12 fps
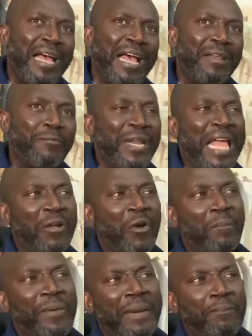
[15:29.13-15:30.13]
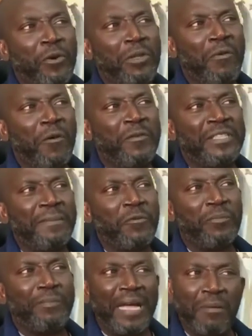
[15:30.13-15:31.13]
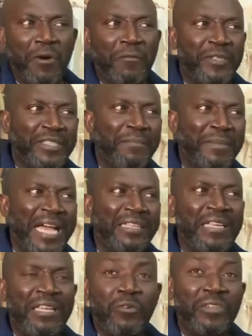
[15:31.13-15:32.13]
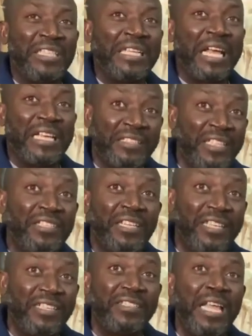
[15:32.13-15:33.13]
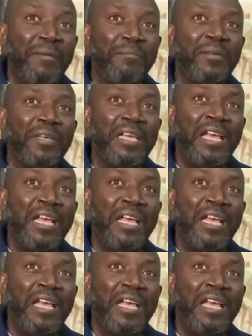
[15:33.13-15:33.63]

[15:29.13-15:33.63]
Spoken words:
And when I compared polymorphism with biomorphism, I said, oh, these are essentially the same.